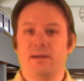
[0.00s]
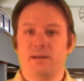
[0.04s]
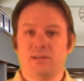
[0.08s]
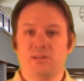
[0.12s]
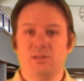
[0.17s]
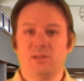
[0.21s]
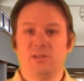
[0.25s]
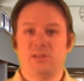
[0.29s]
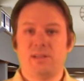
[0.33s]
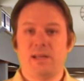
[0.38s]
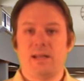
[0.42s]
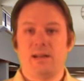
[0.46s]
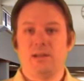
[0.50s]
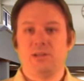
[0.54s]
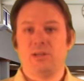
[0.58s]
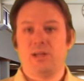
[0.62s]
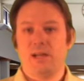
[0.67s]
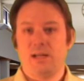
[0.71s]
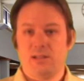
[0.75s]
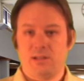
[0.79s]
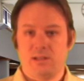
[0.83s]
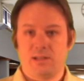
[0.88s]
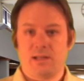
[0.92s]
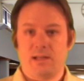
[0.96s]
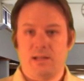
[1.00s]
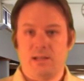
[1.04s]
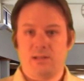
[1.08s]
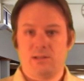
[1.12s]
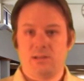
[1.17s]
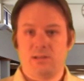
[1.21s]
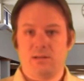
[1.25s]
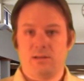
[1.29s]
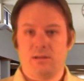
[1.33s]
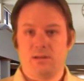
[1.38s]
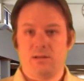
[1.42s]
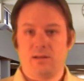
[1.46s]
doesn't stand a chance
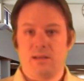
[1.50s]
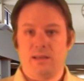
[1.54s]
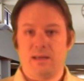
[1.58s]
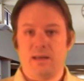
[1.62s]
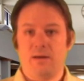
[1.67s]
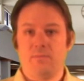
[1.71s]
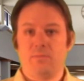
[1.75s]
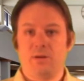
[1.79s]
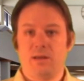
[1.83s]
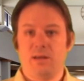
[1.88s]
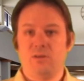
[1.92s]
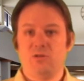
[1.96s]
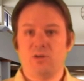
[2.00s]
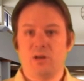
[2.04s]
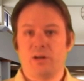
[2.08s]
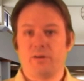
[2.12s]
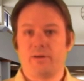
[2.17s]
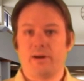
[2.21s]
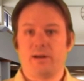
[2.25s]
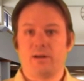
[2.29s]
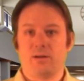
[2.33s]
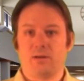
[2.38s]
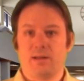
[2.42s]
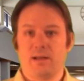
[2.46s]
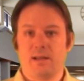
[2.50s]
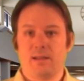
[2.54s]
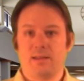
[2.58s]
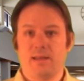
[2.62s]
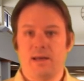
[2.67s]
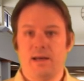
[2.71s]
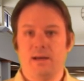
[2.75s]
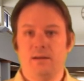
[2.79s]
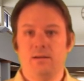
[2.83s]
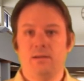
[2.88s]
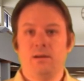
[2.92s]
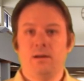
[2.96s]
against an E M P generator like
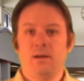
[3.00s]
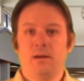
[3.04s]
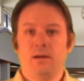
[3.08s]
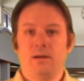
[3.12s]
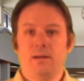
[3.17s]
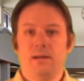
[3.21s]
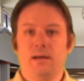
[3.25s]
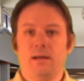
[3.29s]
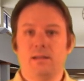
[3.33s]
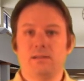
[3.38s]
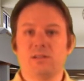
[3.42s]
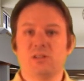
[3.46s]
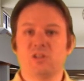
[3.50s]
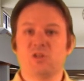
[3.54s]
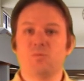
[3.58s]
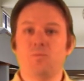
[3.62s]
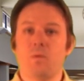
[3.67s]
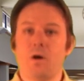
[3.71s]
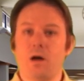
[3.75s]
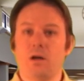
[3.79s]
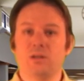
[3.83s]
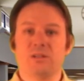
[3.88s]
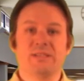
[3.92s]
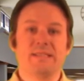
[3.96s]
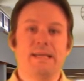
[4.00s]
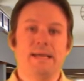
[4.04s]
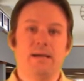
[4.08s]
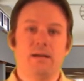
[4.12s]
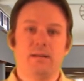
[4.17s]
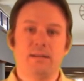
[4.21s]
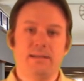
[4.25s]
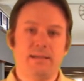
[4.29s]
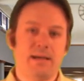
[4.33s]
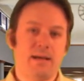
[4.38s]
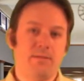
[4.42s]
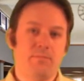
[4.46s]
that. Now that's a
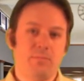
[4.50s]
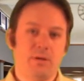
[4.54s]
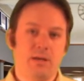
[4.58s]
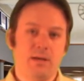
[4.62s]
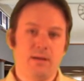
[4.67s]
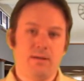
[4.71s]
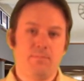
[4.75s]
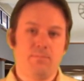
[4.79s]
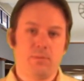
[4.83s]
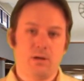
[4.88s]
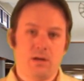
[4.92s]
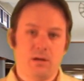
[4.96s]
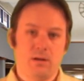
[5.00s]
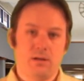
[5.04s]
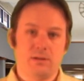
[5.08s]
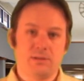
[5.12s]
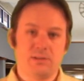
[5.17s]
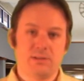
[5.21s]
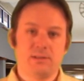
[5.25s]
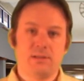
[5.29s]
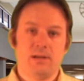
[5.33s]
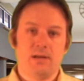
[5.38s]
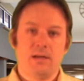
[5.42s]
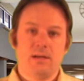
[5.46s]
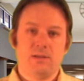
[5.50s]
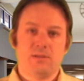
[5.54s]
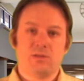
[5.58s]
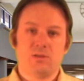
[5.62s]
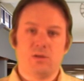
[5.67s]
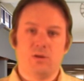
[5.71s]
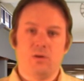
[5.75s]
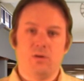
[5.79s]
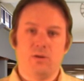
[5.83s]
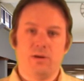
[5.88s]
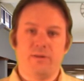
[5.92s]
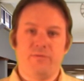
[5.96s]
small-scale E M P pulse,
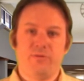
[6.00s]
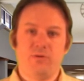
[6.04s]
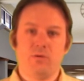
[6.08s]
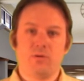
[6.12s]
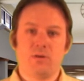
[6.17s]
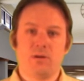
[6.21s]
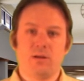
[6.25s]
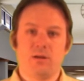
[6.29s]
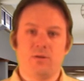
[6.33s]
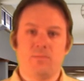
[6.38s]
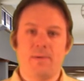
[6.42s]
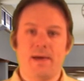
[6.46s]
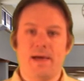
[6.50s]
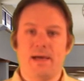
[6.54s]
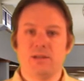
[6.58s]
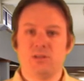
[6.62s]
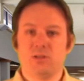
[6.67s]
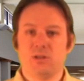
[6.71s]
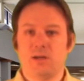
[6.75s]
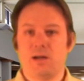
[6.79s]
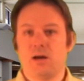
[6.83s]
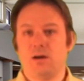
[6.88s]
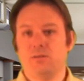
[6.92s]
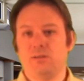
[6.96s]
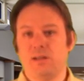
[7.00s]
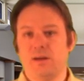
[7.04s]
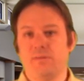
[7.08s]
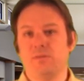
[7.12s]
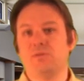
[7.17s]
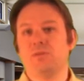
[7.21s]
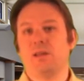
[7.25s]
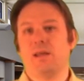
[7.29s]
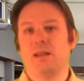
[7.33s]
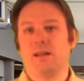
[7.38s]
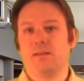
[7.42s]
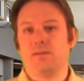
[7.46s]
so if you could imagine how
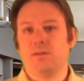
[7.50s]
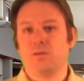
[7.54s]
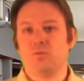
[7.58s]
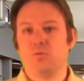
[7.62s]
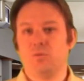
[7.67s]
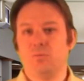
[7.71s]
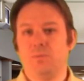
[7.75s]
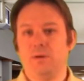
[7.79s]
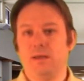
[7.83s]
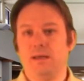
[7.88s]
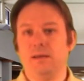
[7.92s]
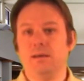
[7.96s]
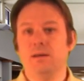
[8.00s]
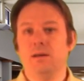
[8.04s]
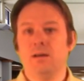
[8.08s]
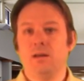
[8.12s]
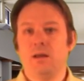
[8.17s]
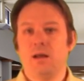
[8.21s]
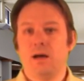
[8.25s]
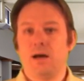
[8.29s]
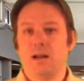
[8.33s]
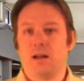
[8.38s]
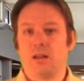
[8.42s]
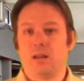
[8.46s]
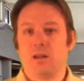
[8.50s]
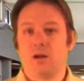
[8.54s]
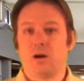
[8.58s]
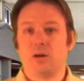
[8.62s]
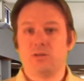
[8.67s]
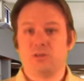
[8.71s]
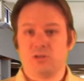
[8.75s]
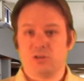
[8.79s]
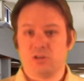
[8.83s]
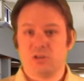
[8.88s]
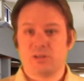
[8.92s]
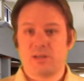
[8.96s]
devastating this would be on a
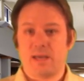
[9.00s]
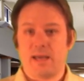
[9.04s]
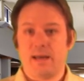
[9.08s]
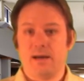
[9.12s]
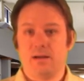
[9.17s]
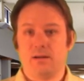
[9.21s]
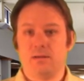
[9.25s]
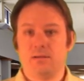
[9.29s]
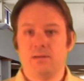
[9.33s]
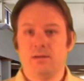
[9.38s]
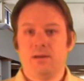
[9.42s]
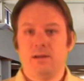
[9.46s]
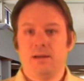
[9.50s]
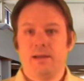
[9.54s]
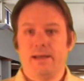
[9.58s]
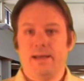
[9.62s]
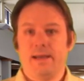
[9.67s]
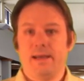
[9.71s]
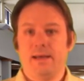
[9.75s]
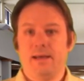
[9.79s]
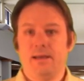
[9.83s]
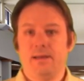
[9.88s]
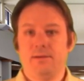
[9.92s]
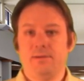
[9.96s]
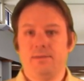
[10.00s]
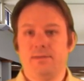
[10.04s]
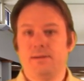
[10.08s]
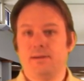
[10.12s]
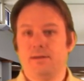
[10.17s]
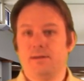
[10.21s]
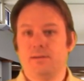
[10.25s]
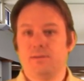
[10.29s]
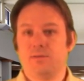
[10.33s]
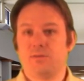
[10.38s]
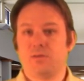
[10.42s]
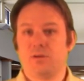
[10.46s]
larger scale. And
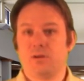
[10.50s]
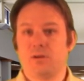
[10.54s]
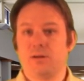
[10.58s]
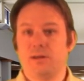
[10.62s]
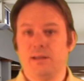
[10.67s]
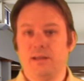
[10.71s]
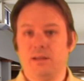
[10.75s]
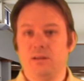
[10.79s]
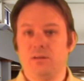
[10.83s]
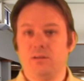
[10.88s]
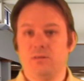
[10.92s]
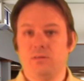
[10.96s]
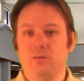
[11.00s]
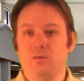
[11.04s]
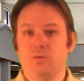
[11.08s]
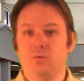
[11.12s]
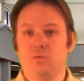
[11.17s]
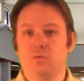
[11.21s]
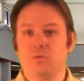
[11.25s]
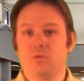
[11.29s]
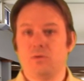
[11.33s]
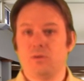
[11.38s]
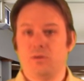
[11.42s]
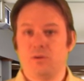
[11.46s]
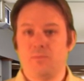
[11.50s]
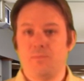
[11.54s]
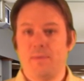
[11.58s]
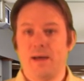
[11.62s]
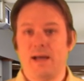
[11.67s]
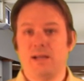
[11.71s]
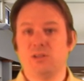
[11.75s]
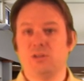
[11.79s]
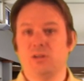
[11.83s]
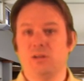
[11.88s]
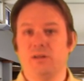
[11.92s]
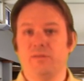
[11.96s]
uh, certainly you could
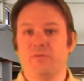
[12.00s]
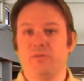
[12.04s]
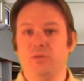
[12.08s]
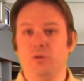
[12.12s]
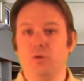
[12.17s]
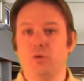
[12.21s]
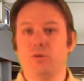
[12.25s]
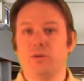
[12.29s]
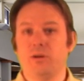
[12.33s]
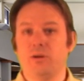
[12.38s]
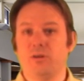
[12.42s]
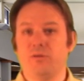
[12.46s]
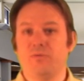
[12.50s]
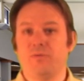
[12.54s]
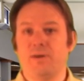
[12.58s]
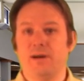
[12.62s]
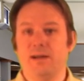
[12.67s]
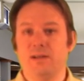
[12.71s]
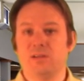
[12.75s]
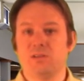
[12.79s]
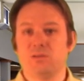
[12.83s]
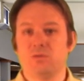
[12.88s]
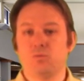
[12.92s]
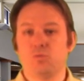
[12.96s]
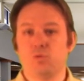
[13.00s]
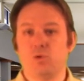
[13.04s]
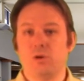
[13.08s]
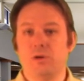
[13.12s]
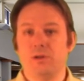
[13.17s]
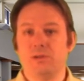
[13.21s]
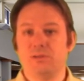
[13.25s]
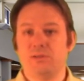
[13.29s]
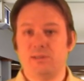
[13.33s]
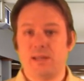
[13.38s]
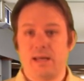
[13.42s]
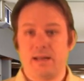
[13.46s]
imagine if a nuclear device
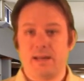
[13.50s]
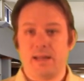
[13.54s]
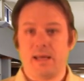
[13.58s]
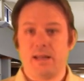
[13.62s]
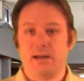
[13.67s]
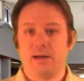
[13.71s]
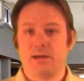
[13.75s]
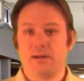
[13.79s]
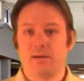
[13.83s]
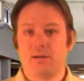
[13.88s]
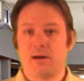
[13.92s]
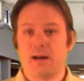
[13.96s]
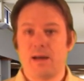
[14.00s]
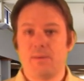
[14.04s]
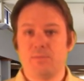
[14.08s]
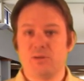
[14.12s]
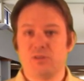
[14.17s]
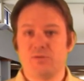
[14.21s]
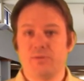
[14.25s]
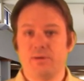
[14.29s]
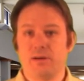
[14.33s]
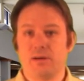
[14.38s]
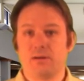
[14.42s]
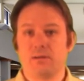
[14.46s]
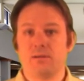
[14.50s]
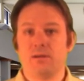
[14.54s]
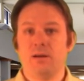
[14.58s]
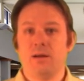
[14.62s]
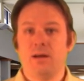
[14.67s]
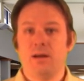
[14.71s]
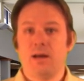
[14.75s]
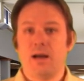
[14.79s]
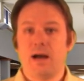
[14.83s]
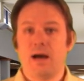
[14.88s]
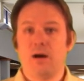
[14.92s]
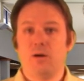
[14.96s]
was detonated in our atmosphere,
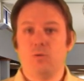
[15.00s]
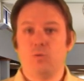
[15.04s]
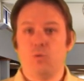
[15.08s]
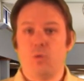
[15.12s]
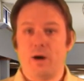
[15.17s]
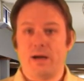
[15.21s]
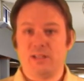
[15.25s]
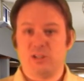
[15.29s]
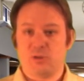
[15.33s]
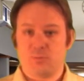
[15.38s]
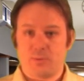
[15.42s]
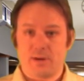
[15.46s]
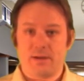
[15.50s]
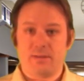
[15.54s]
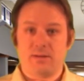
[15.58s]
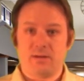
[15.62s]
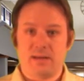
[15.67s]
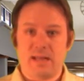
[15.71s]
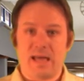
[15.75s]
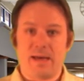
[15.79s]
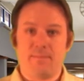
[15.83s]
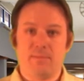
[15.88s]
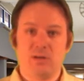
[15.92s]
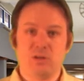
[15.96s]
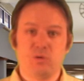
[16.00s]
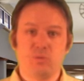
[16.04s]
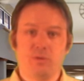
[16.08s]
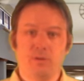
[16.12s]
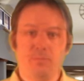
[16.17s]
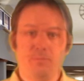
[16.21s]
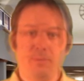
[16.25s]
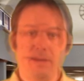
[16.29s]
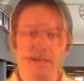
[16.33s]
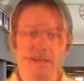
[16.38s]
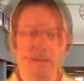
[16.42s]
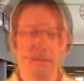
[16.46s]
how widespread the damage
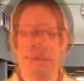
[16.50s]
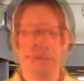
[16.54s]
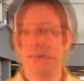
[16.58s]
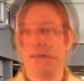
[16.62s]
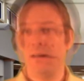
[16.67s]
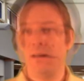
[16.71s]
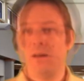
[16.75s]
would be.